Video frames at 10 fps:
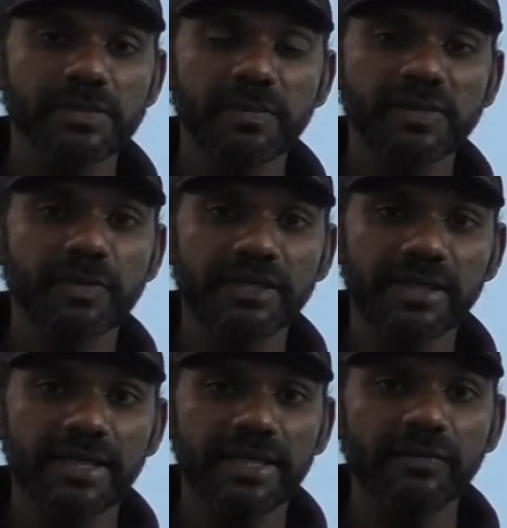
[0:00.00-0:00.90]
must be in
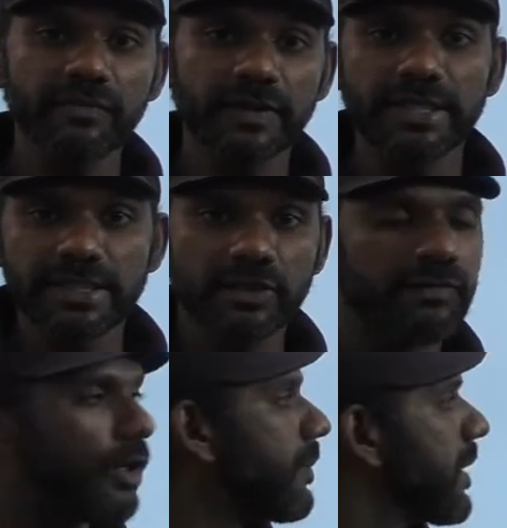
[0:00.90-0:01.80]
the
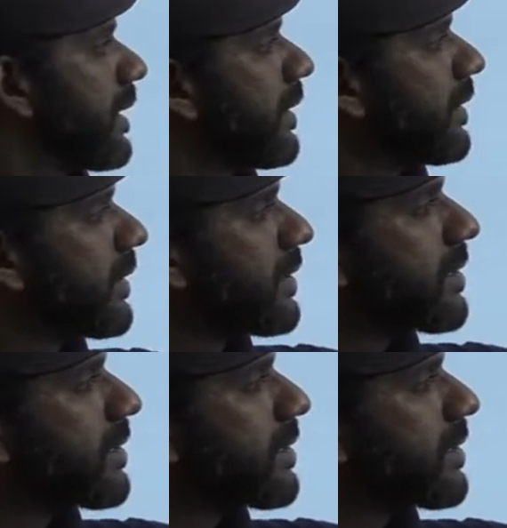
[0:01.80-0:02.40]
infinitive form. This